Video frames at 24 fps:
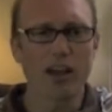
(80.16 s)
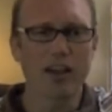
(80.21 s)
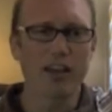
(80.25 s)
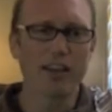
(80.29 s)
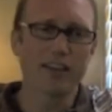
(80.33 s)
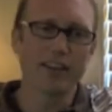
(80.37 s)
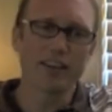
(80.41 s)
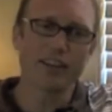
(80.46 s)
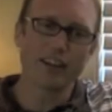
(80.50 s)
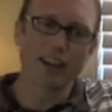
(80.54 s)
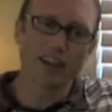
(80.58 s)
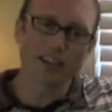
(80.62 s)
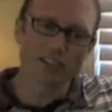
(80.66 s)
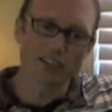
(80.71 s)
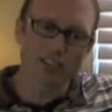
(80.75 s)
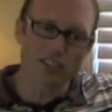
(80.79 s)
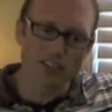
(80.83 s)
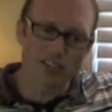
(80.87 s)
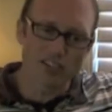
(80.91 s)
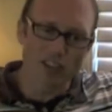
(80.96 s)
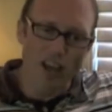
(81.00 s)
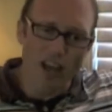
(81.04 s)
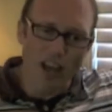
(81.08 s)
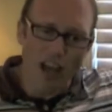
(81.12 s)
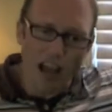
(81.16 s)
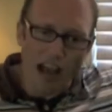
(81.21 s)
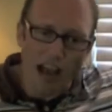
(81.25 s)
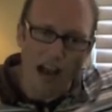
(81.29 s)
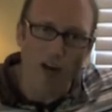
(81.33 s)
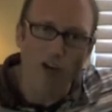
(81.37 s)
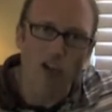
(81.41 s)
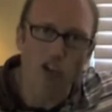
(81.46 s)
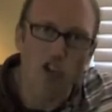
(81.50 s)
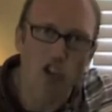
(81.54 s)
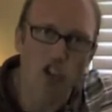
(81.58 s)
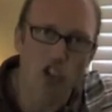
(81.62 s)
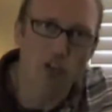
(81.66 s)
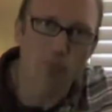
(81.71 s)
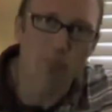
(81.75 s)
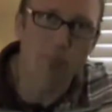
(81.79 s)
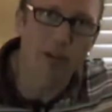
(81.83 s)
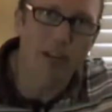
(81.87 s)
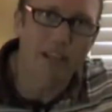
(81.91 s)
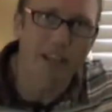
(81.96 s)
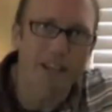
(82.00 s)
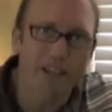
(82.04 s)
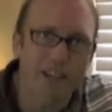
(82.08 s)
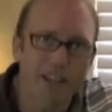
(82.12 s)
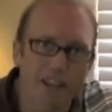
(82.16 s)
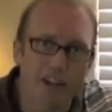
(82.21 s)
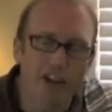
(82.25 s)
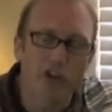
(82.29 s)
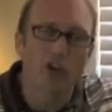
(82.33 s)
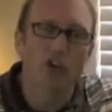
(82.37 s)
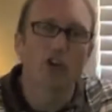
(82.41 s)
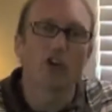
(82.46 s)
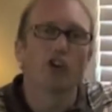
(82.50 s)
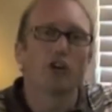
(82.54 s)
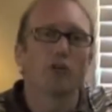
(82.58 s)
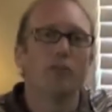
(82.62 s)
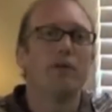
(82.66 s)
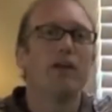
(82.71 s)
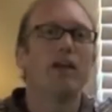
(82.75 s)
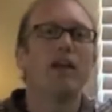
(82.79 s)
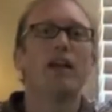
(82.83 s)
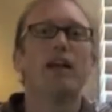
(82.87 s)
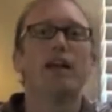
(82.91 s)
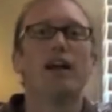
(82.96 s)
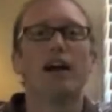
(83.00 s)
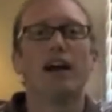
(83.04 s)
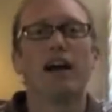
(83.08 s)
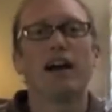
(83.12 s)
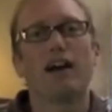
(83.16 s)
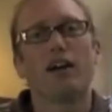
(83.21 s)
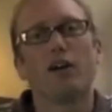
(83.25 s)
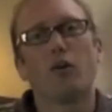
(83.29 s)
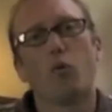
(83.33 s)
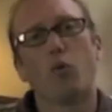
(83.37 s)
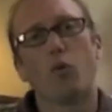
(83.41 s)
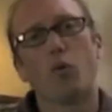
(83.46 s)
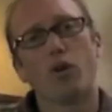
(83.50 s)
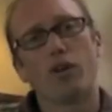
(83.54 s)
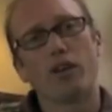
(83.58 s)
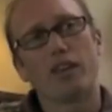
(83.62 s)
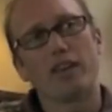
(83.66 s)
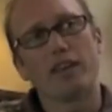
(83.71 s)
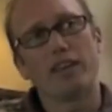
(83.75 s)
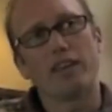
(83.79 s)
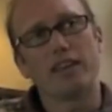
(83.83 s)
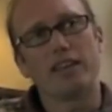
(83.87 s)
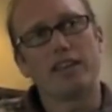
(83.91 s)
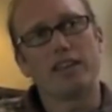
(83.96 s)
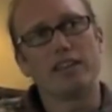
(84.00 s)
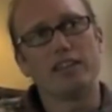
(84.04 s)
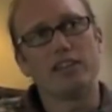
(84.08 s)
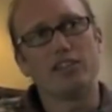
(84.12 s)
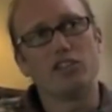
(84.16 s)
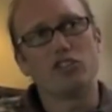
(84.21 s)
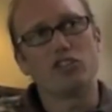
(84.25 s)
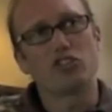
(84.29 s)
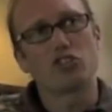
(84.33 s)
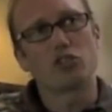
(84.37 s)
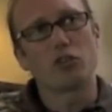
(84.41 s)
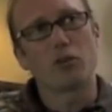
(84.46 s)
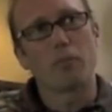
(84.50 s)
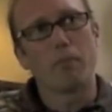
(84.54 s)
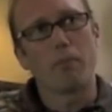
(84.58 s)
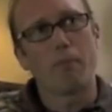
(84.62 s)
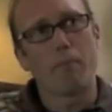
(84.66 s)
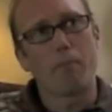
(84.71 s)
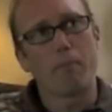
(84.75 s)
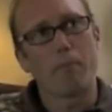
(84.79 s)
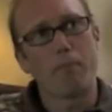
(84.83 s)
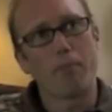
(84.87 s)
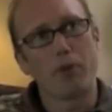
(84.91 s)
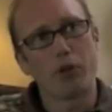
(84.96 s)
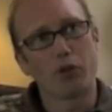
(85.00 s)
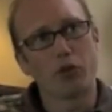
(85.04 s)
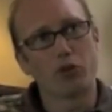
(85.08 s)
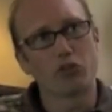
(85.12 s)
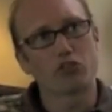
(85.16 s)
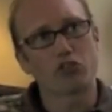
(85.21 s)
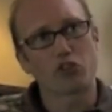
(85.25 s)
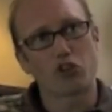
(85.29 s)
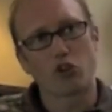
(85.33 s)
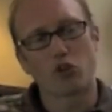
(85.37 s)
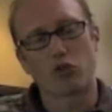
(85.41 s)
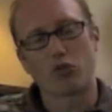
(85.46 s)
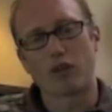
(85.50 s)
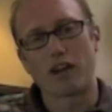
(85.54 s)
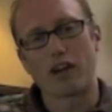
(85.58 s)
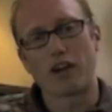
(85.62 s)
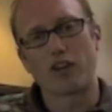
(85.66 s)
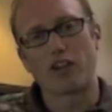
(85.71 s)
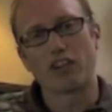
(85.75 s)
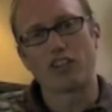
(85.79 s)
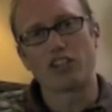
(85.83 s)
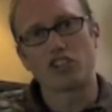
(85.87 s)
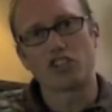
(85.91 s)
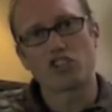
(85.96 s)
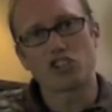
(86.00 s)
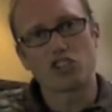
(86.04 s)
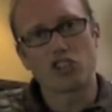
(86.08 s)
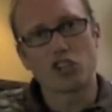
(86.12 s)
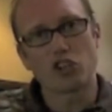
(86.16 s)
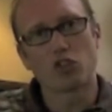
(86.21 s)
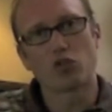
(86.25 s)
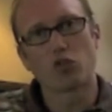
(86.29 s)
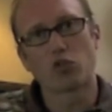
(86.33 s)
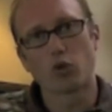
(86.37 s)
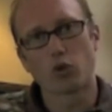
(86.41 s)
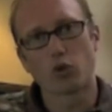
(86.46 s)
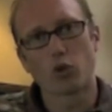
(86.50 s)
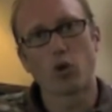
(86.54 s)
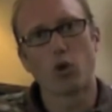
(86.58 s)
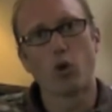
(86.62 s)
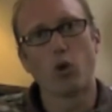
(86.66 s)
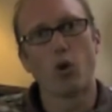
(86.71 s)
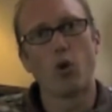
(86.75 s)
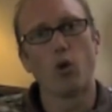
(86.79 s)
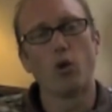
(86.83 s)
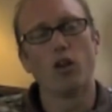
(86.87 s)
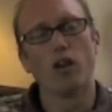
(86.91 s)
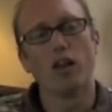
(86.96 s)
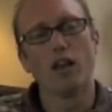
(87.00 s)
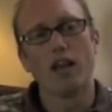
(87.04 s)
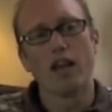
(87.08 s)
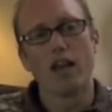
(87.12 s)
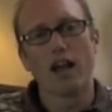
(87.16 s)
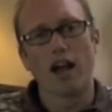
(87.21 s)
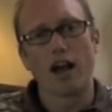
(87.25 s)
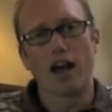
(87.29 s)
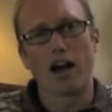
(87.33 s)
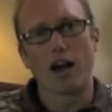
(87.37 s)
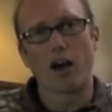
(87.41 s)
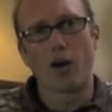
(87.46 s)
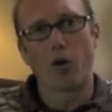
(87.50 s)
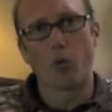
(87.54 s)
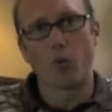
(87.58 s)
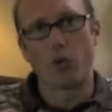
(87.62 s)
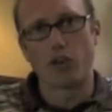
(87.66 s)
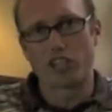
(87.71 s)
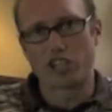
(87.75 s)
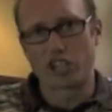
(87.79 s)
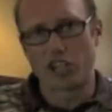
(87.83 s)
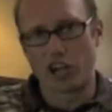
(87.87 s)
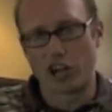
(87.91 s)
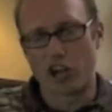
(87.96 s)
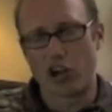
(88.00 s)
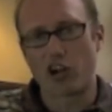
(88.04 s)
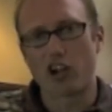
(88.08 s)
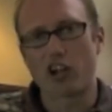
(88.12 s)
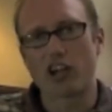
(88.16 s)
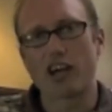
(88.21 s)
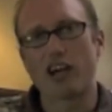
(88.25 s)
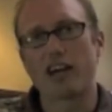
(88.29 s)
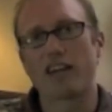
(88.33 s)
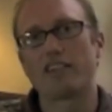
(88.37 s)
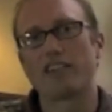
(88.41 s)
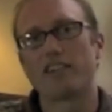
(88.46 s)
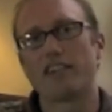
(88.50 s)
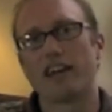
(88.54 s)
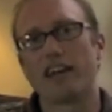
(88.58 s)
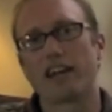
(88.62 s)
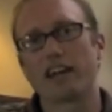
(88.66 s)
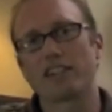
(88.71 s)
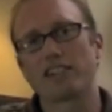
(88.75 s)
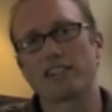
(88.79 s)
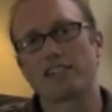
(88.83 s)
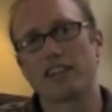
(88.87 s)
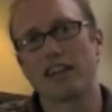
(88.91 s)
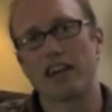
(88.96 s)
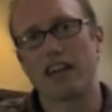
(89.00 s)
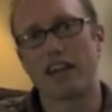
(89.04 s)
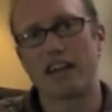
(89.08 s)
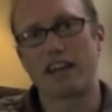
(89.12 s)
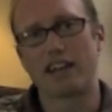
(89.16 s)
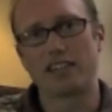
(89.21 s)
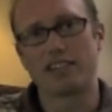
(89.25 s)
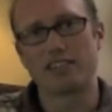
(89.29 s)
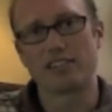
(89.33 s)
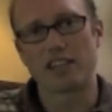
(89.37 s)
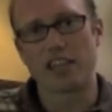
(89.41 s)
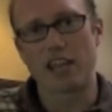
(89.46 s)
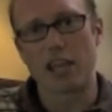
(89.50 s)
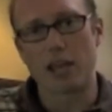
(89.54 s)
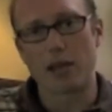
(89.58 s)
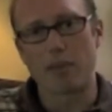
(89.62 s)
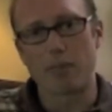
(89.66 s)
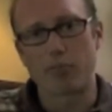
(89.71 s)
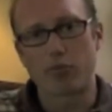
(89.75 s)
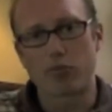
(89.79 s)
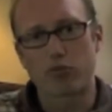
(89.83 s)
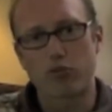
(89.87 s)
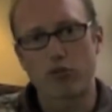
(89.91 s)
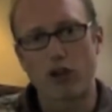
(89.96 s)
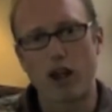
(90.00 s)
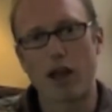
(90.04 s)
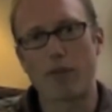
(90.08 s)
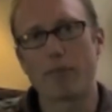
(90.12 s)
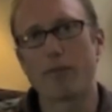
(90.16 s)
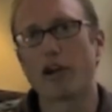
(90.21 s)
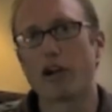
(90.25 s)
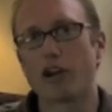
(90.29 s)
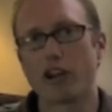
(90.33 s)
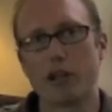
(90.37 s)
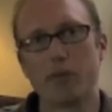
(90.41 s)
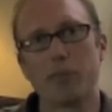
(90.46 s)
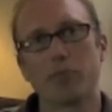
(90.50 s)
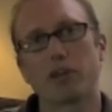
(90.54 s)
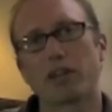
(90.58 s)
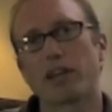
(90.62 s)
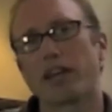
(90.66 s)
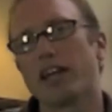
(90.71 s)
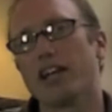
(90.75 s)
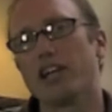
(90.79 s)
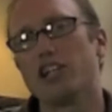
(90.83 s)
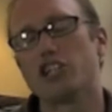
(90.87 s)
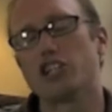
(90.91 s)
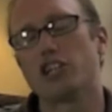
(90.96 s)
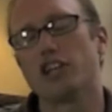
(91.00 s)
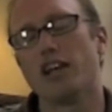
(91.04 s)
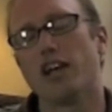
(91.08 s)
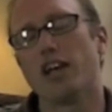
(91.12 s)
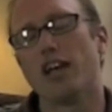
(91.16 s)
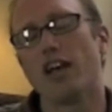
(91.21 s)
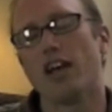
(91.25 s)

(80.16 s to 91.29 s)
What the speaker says: In essence, our church plant in Durham is built around a central goal, which in our context has a primary implication.